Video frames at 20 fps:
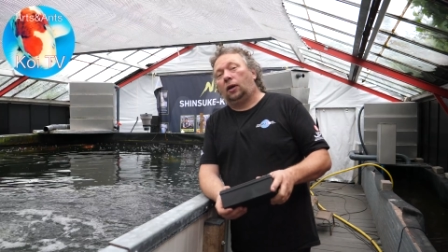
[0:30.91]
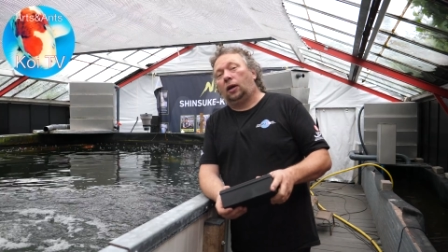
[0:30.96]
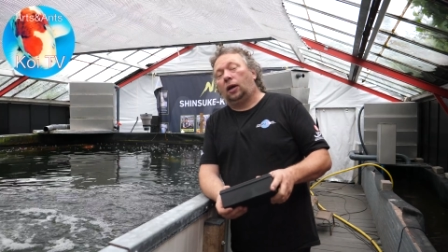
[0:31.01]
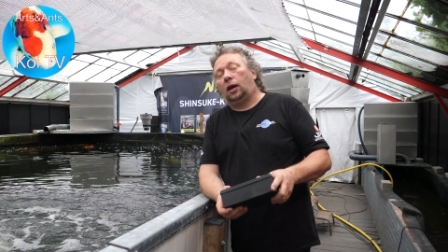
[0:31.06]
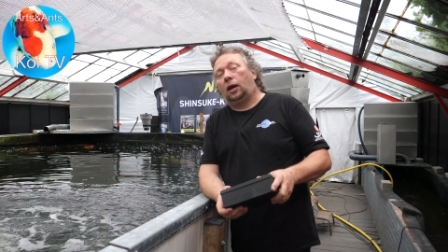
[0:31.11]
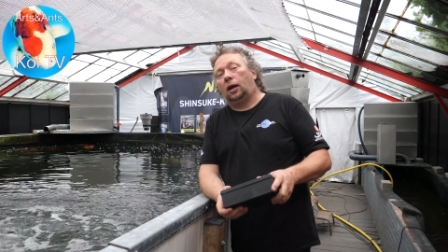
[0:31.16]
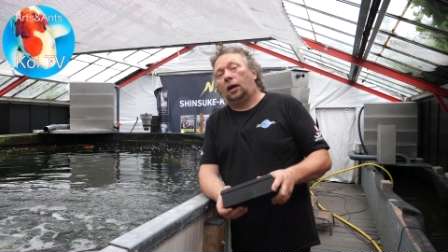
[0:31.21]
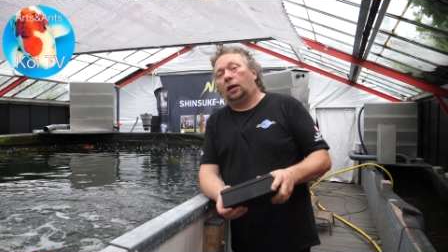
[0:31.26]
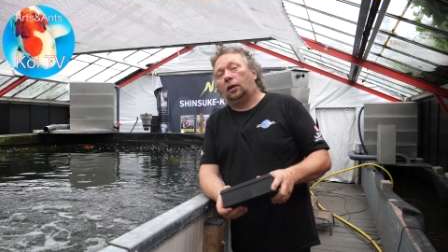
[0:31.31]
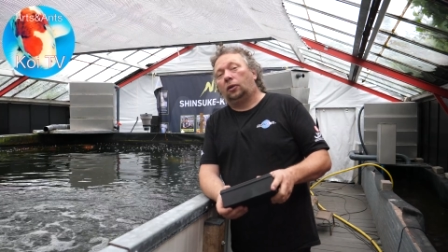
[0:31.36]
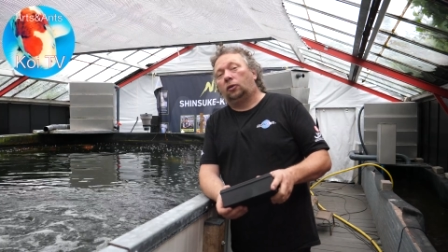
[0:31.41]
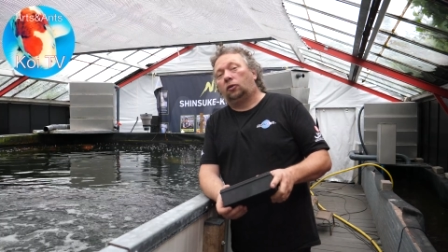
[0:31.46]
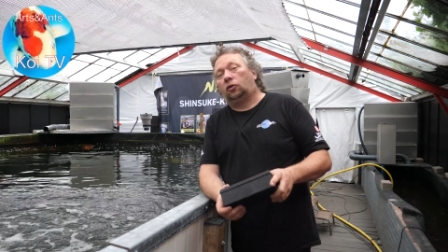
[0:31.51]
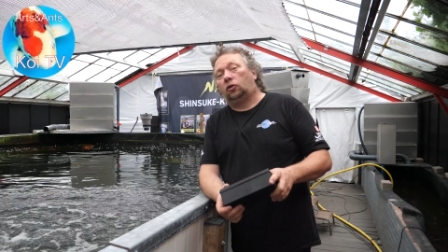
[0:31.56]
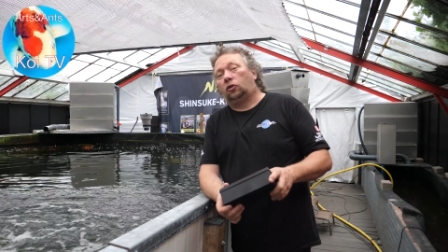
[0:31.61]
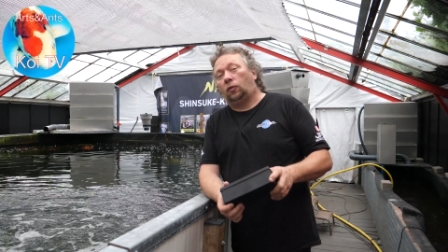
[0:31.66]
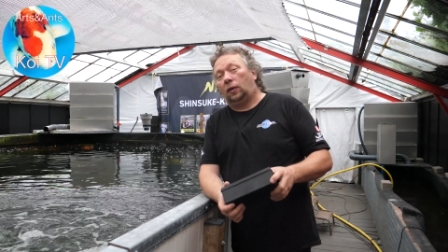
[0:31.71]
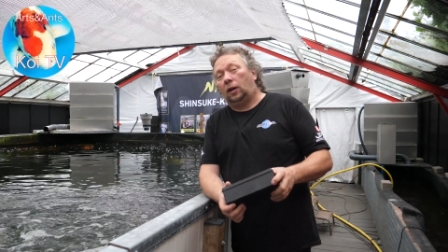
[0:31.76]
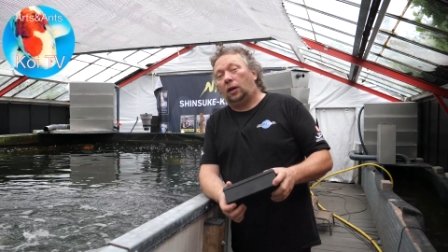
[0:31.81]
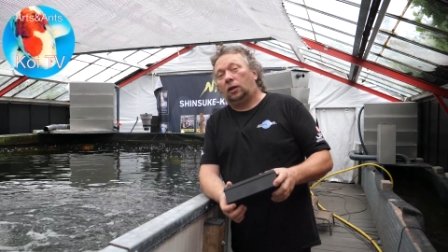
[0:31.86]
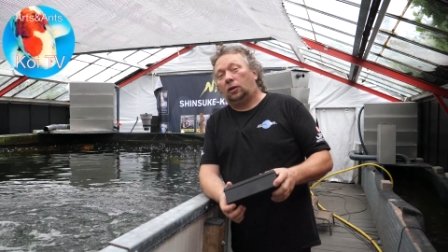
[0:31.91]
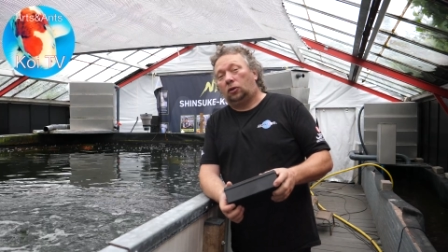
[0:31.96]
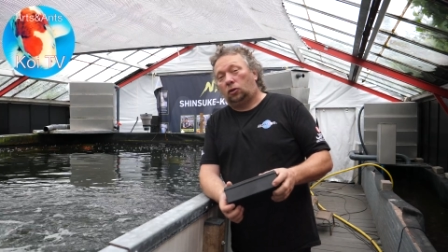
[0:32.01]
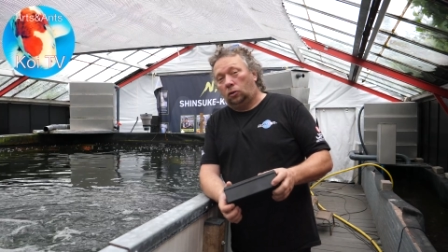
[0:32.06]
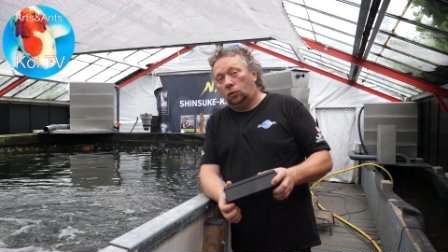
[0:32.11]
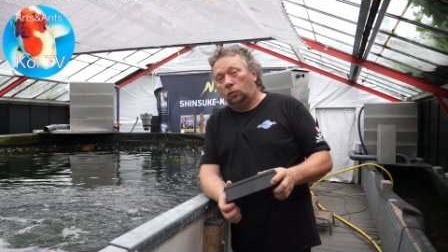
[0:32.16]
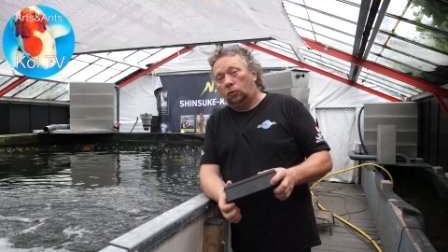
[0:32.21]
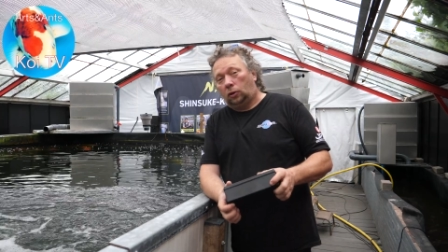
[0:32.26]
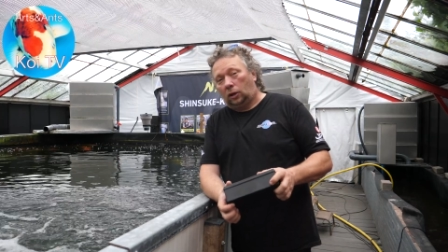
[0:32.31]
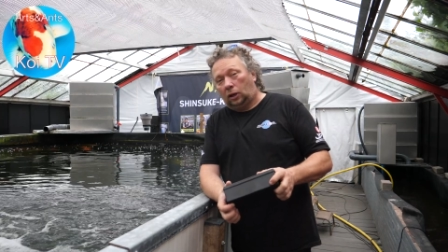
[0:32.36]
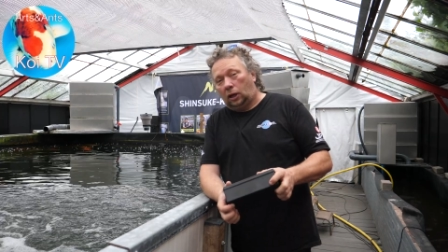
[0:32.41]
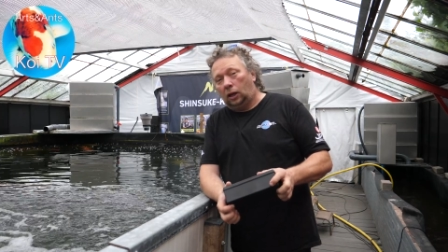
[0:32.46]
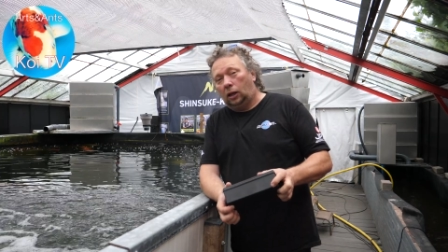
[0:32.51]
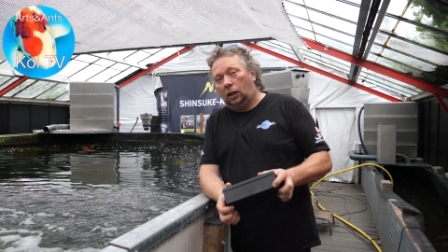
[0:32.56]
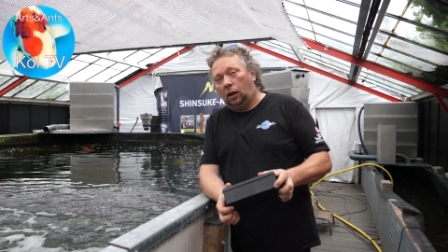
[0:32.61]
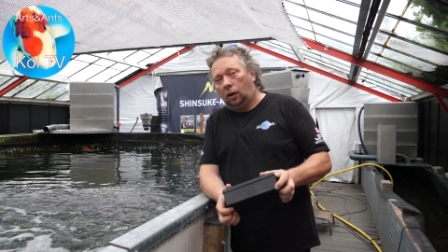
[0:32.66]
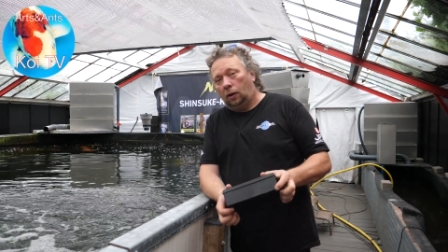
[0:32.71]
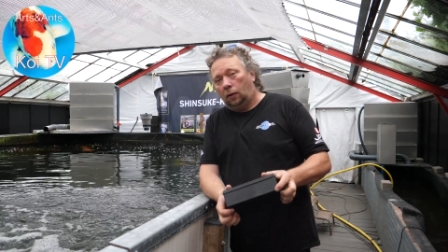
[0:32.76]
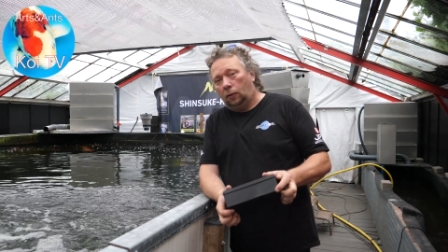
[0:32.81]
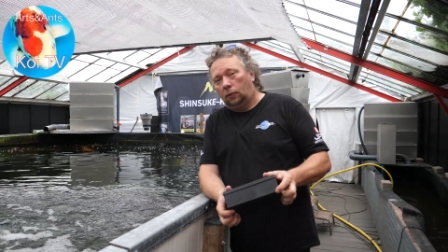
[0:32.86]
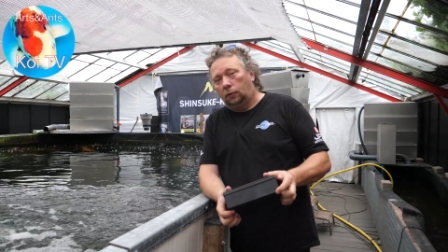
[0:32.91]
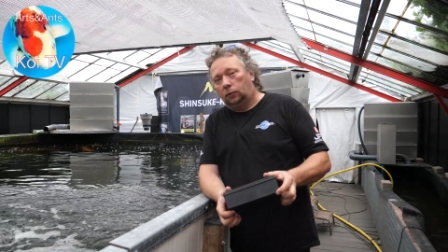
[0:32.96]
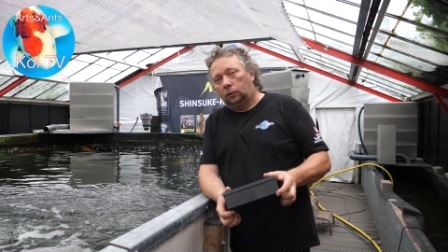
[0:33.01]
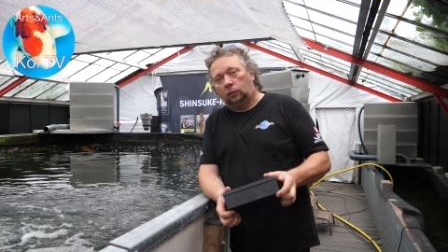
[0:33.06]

uh, 2 kilo,